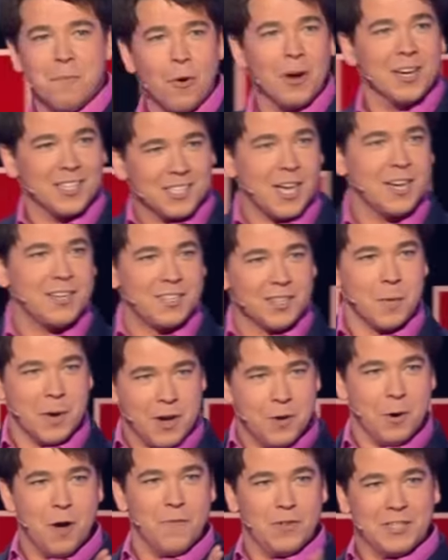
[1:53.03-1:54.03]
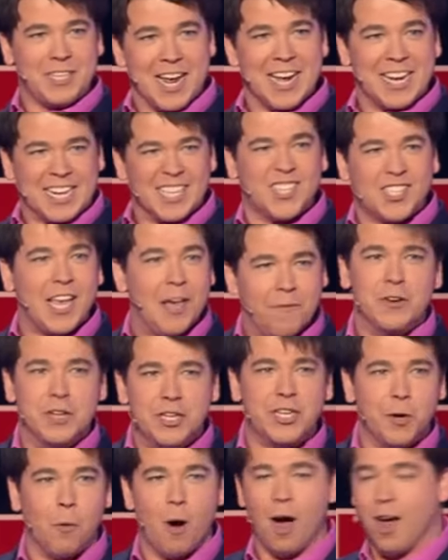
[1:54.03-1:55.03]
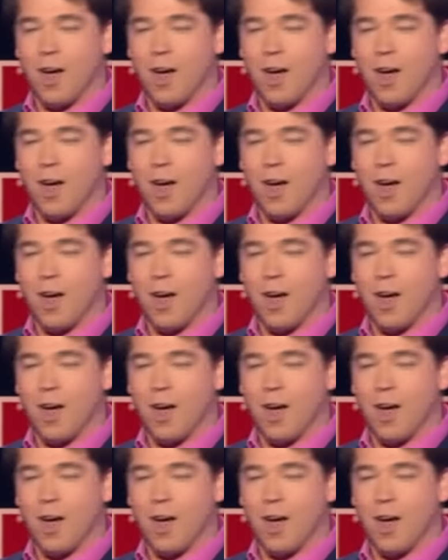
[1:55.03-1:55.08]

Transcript: more exciting than when you overtake at 71.